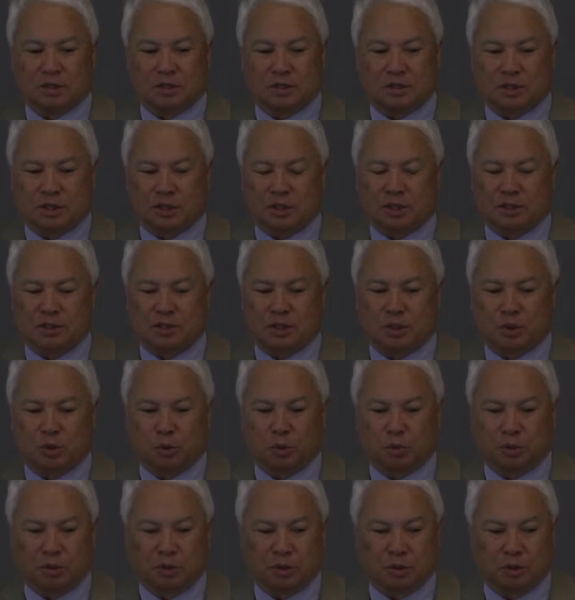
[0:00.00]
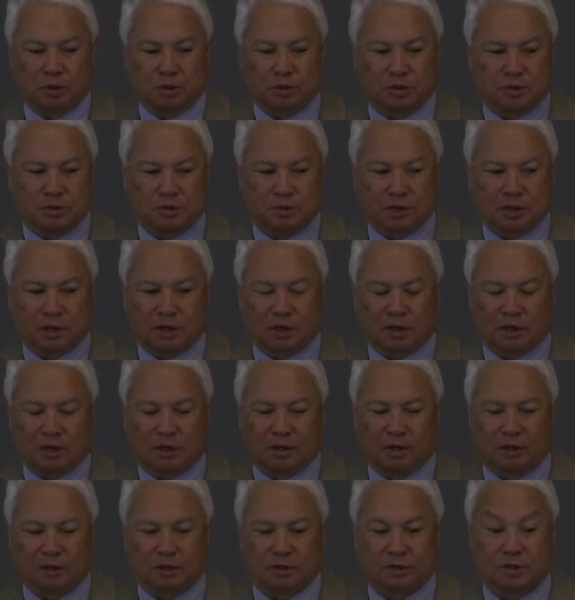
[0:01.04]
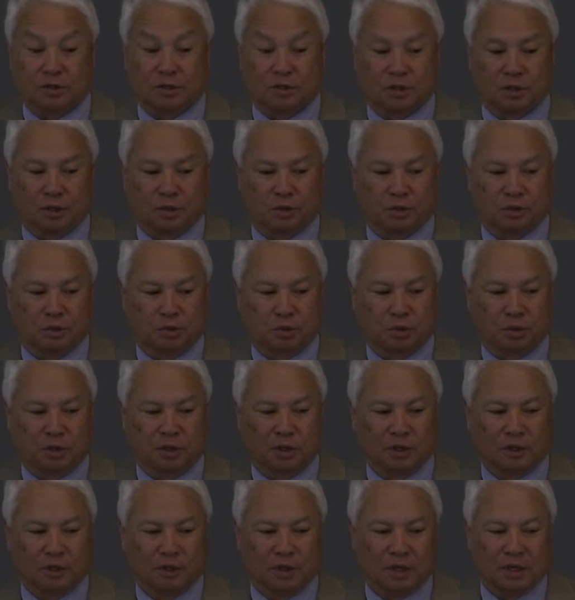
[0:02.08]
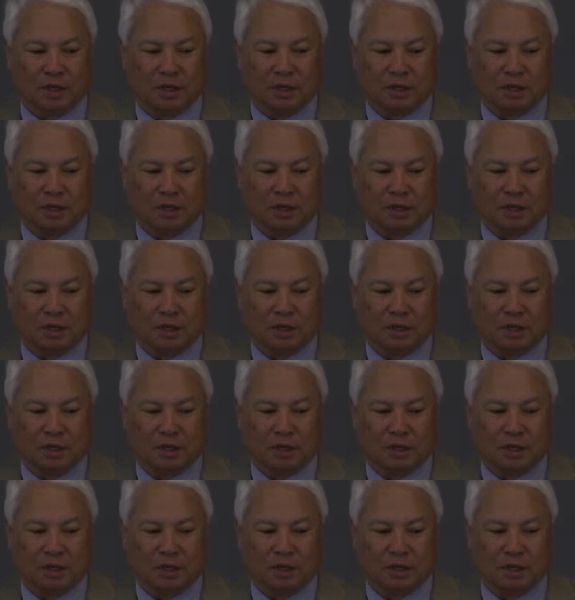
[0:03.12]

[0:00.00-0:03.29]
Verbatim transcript: seedlings that we produce and uh, assist others with,